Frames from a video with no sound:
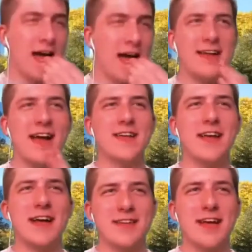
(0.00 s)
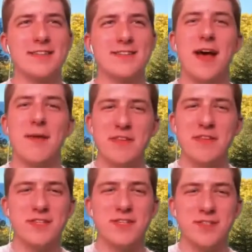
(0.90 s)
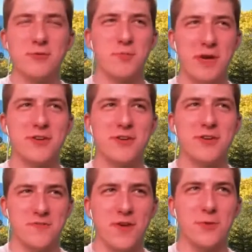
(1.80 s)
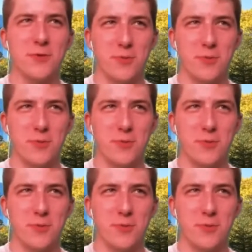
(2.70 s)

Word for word: Guys, guys, guys, stop this East Coast-West Coast feud.